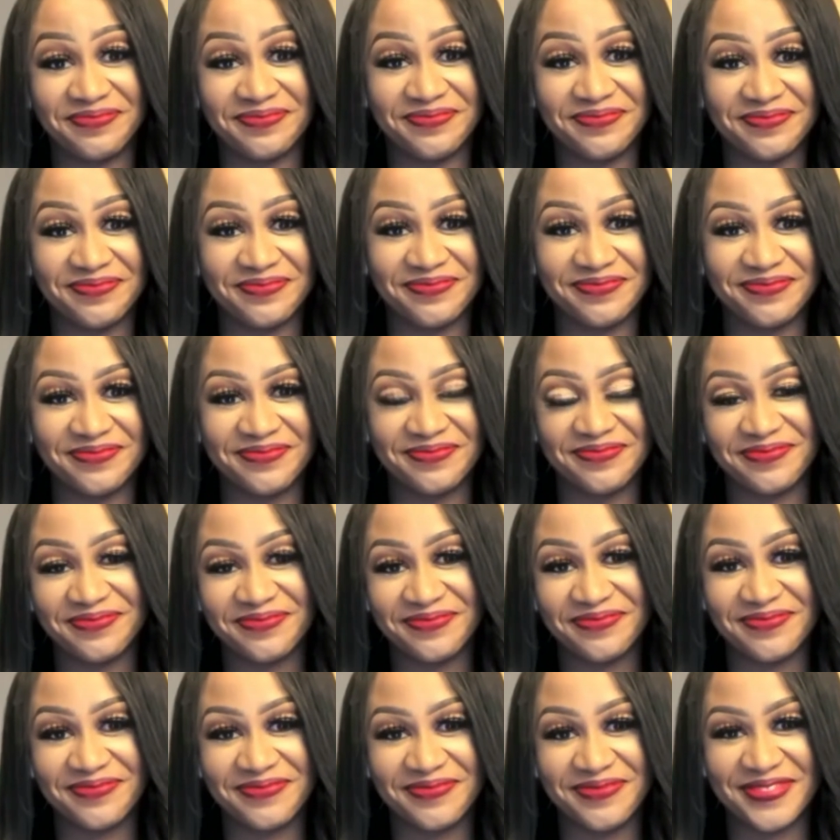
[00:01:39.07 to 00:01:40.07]

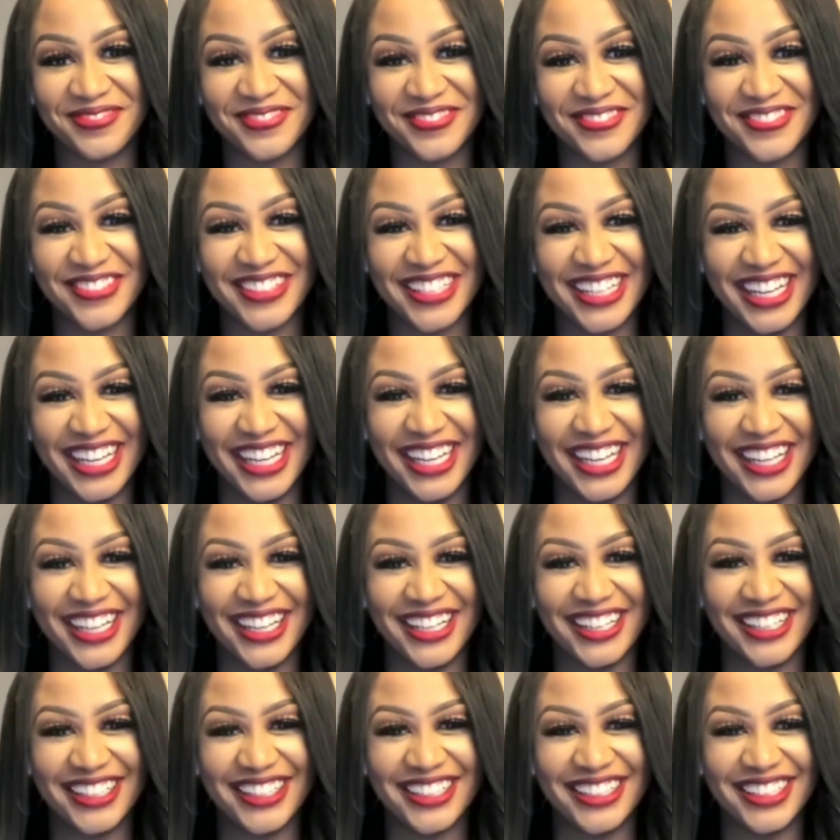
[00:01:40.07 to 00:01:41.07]

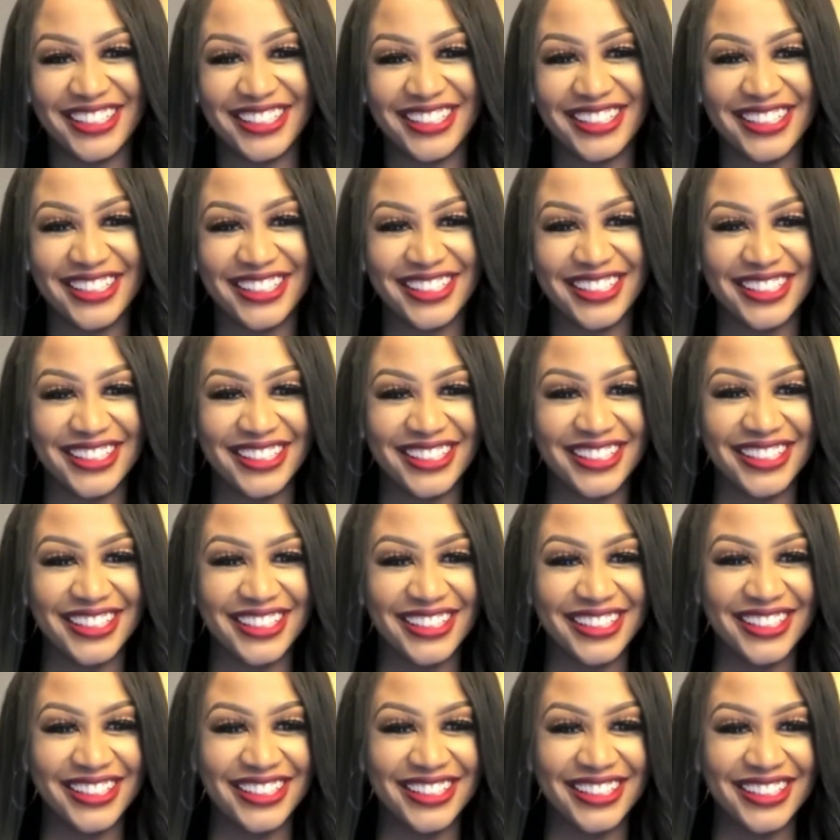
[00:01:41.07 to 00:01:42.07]

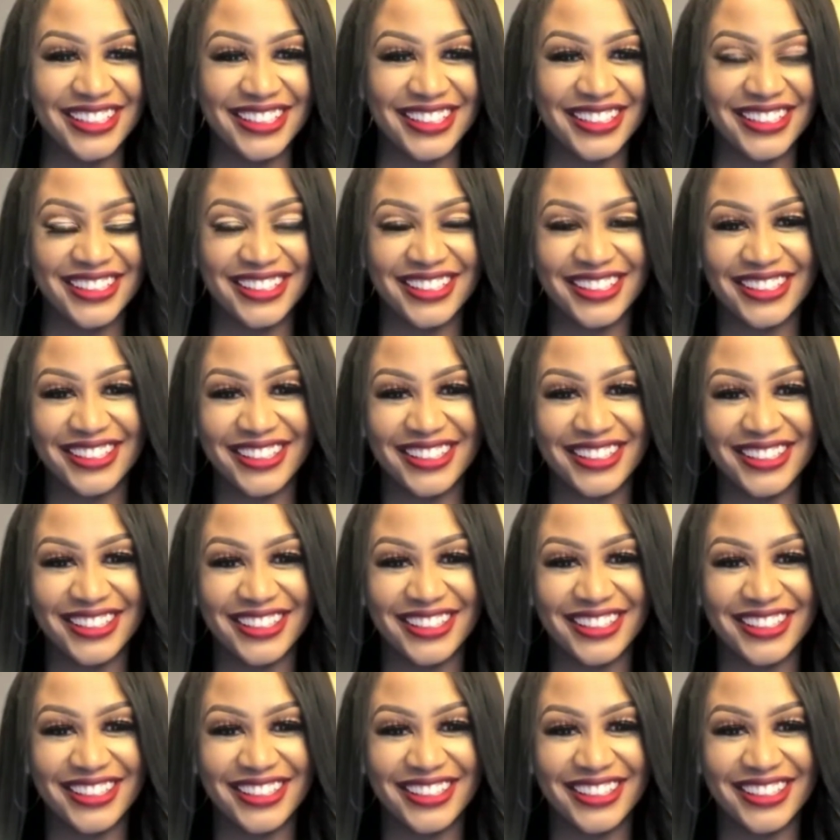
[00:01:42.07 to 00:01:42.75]
[no speech]